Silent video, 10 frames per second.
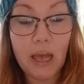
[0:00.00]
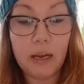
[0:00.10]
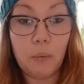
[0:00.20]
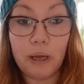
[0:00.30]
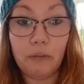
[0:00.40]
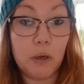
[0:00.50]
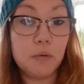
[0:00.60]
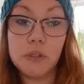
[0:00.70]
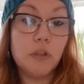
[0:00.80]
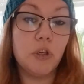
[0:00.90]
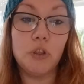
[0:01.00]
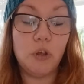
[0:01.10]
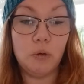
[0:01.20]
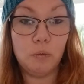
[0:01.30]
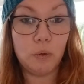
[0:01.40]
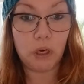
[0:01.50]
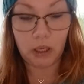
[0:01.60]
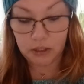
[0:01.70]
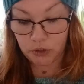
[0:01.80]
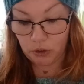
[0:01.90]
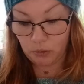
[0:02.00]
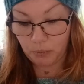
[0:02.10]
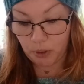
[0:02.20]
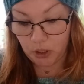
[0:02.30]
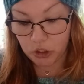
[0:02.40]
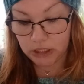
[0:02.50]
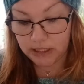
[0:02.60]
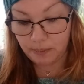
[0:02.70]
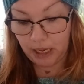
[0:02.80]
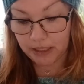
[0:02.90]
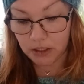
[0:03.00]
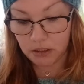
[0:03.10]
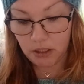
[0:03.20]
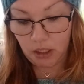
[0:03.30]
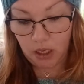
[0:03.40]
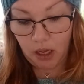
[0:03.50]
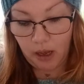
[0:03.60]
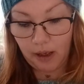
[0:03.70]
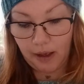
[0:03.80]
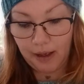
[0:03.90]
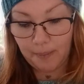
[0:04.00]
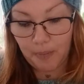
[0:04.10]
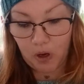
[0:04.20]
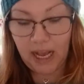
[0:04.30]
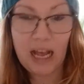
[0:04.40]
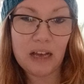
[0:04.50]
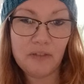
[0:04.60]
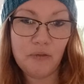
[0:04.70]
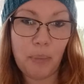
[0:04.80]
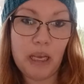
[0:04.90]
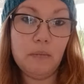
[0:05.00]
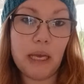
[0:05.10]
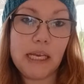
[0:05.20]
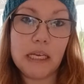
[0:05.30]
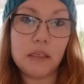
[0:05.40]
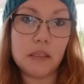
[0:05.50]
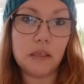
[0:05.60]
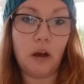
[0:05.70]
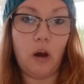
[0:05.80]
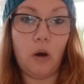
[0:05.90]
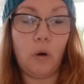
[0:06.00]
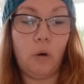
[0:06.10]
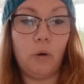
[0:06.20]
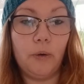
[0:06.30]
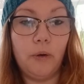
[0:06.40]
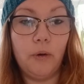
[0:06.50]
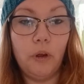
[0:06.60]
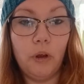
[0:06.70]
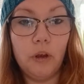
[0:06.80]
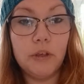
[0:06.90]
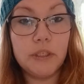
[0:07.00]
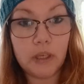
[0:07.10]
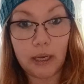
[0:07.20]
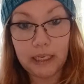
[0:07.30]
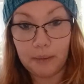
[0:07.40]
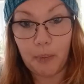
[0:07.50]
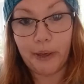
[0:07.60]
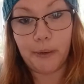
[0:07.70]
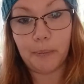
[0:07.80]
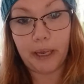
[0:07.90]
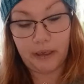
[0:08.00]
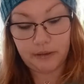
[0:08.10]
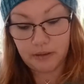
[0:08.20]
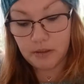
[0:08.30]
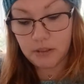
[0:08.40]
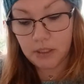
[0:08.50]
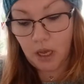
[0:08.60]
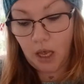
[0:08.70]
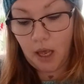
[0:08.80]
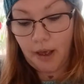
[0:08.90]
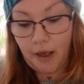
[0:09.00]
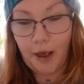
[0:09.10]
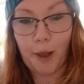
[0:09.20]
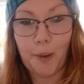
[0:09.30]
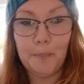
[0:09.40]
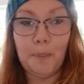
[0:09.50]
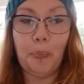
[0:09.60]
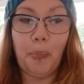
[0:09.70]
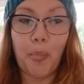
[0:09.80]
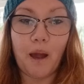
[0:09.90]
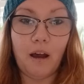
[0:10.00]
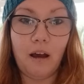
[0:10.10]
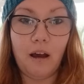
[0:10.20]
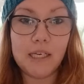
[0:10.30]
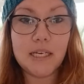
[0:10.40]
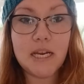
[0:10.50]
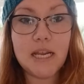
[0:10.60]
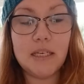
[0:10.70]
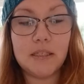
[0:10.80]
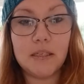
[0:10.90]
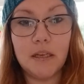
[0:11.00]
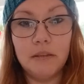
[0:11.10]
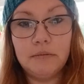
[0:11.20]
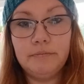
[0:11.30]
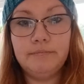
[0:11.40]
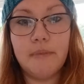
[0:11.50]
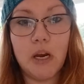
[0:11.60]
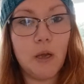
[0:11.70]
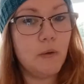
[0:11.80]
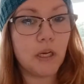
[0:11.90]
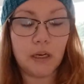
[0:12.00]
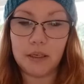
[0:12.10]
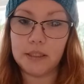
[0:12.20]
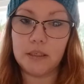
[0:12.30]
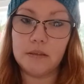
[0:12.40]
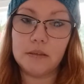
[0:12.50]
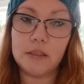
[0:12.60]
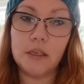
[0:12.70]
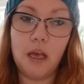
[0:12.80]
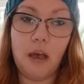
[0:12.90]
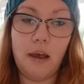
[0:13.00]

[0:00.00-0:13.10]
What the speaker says: anywhere else that you would like to purchase the pattern. I have been making a start on designing my own patterns. I knit a load of cardigans,